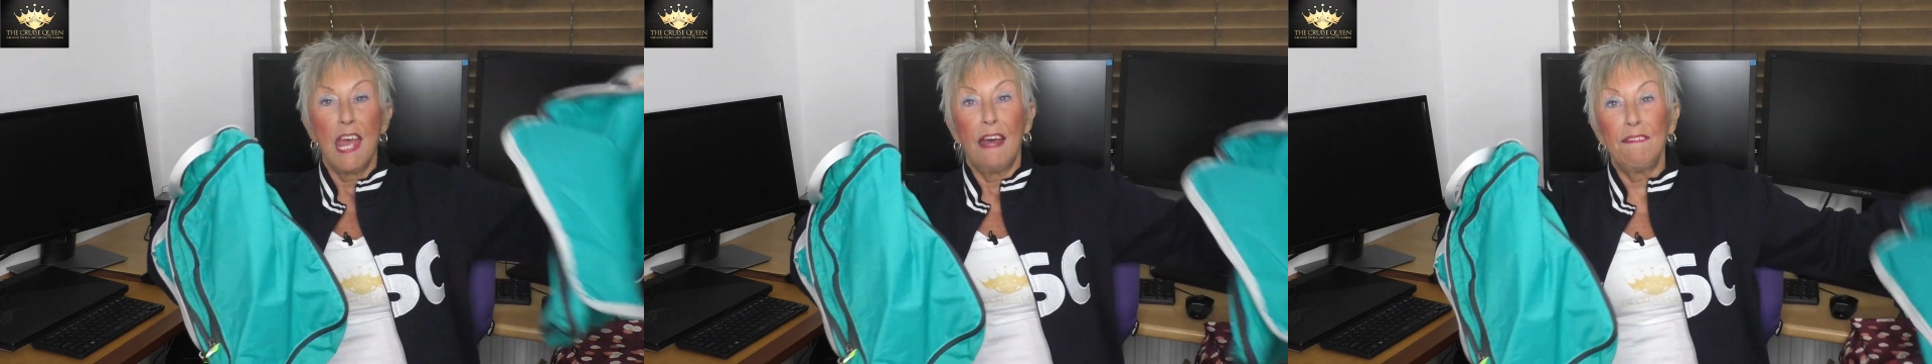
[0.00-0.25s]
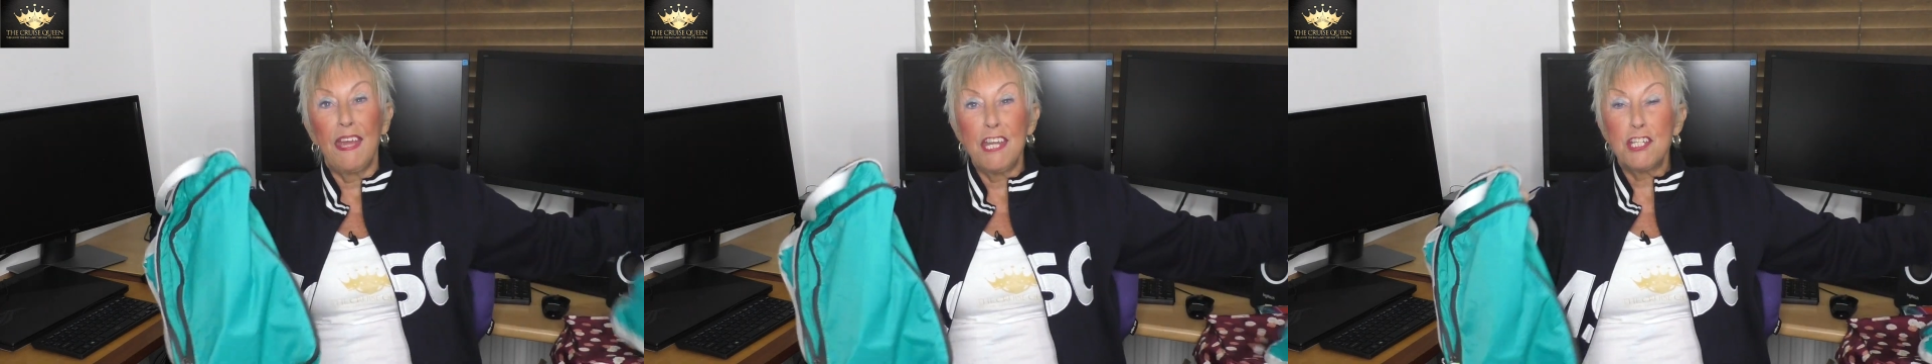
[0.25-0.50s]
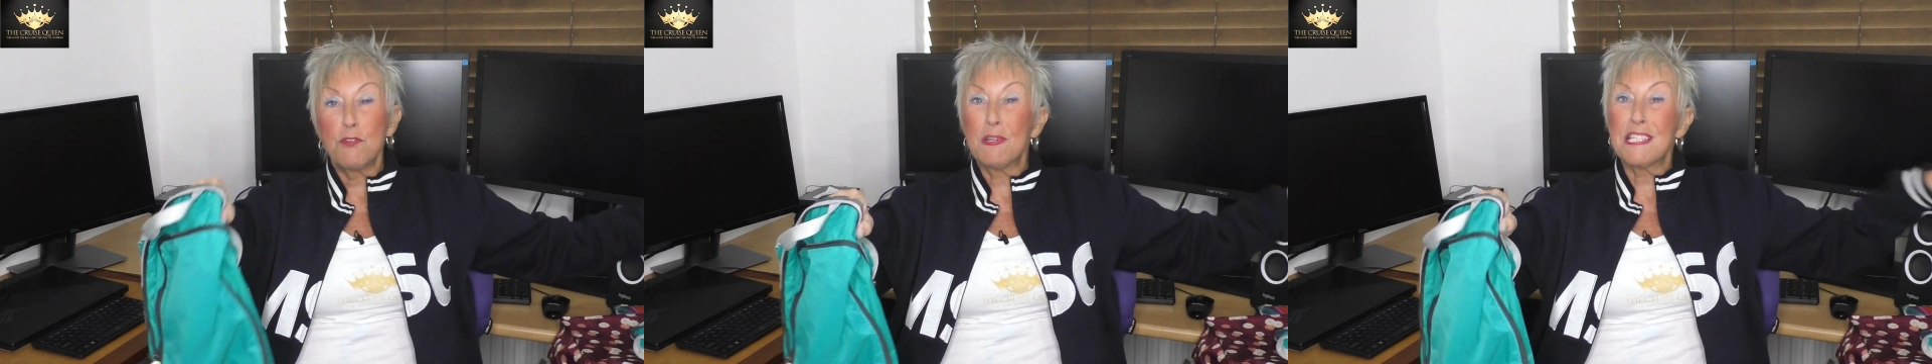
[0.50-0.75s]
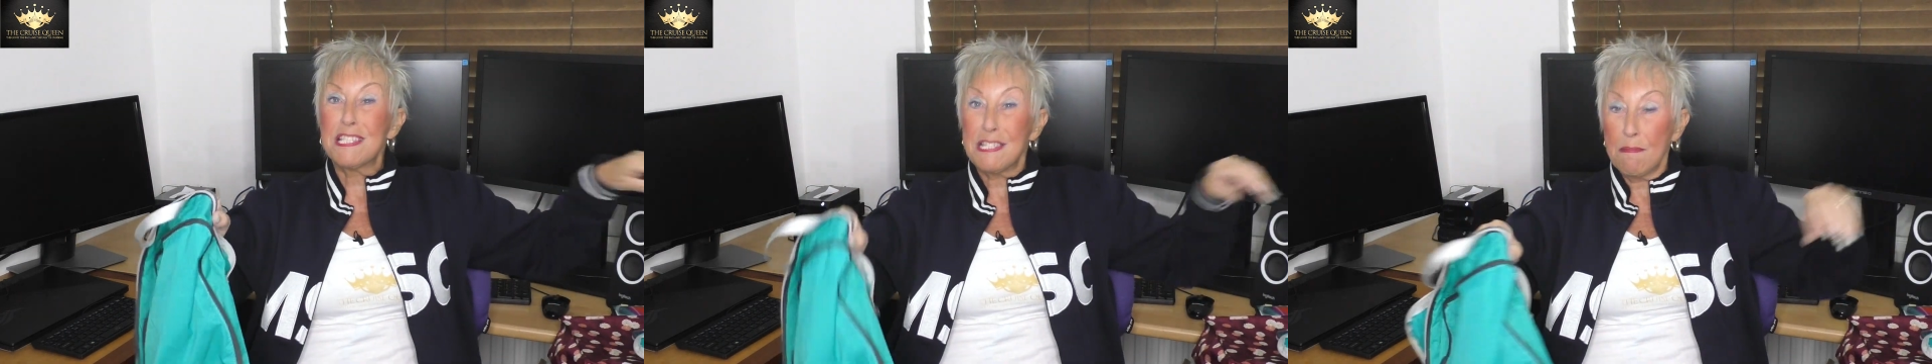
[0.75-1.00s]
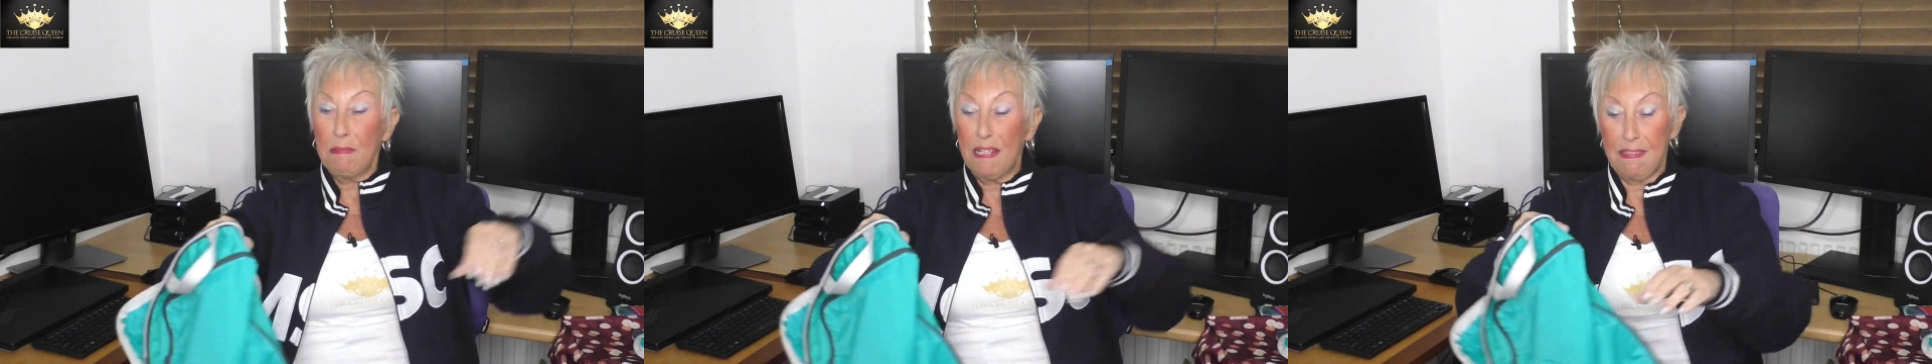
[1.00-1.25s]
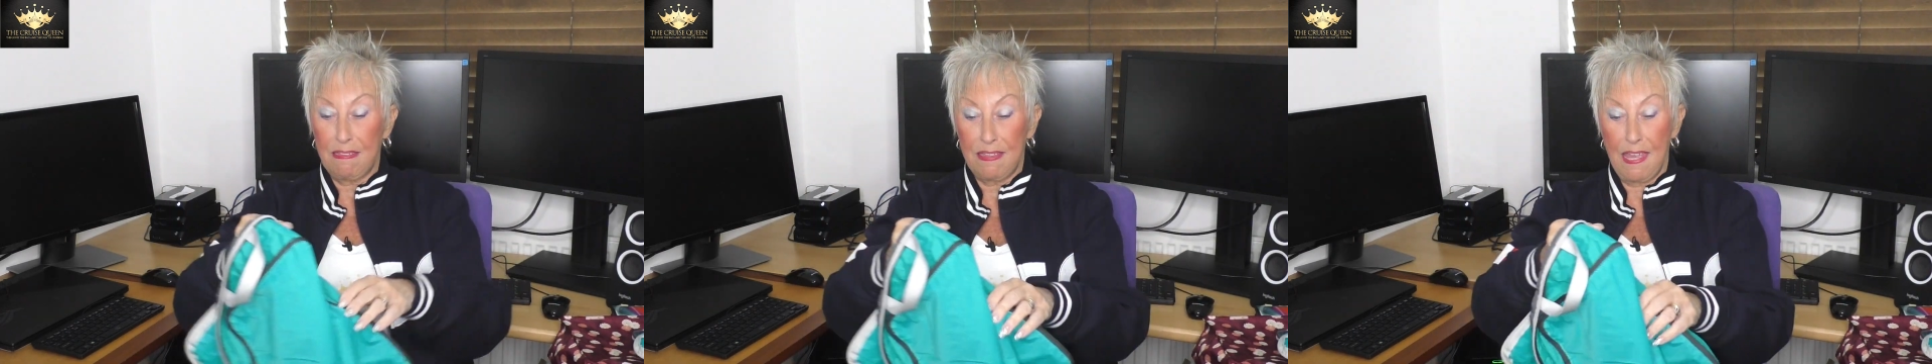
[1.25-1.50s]
and they do a
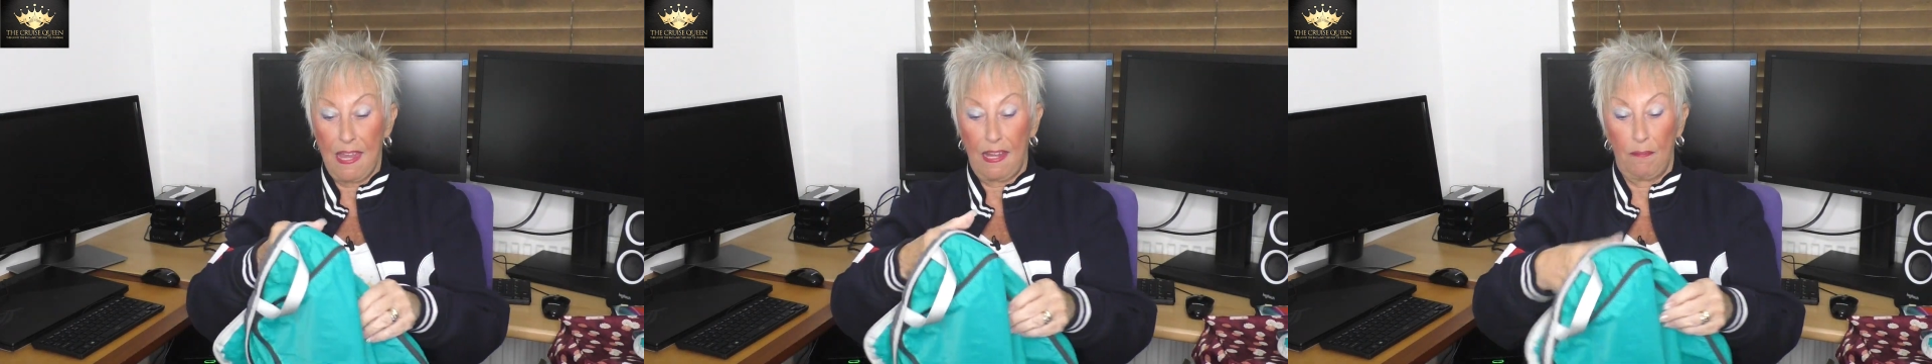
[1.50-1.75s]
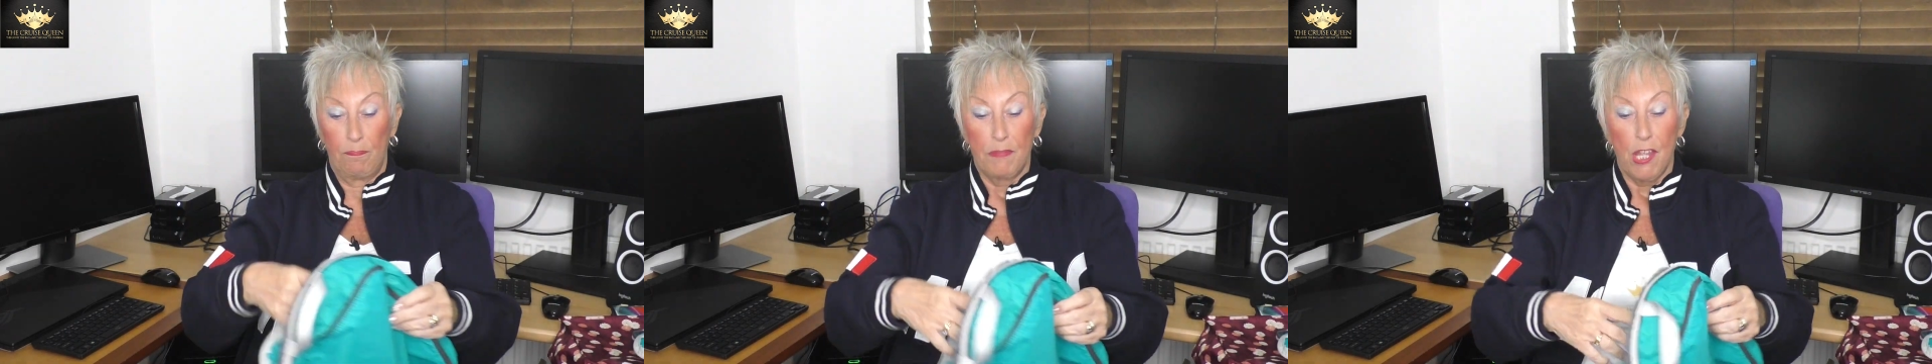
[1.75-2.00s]
similar thing.